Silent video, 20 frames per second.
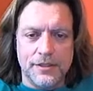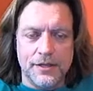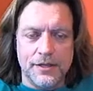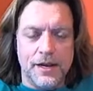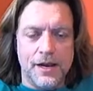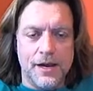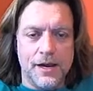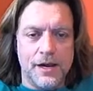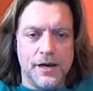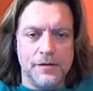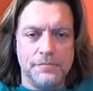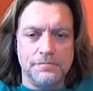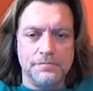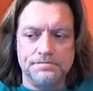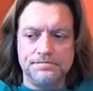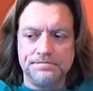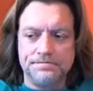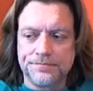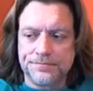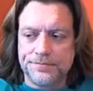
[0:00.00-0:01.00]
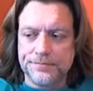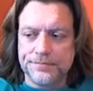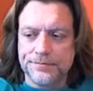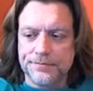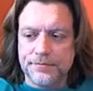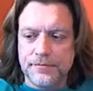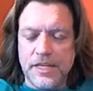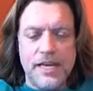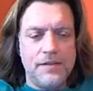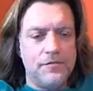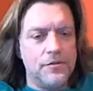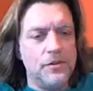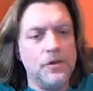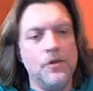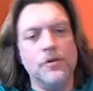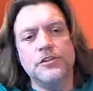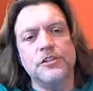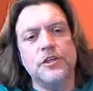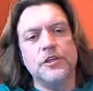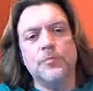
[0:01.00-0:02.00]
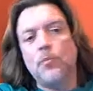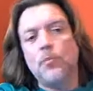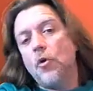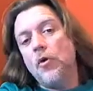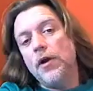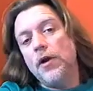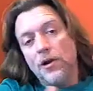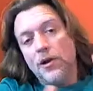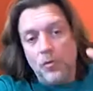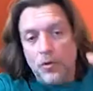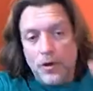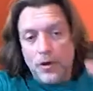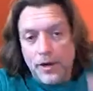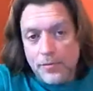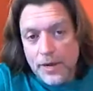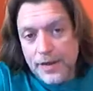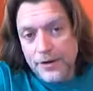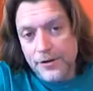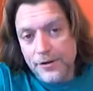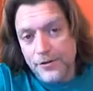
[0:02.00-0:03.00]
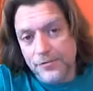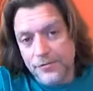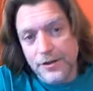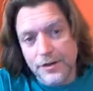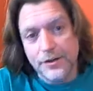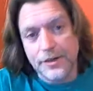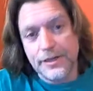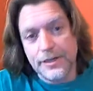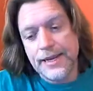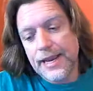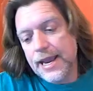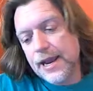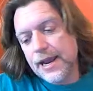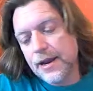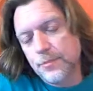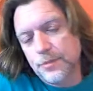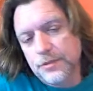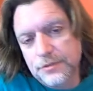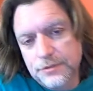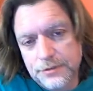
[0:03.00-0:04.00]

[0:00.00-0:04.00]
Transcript: Um, even though it's a 0.01 microfarad cap,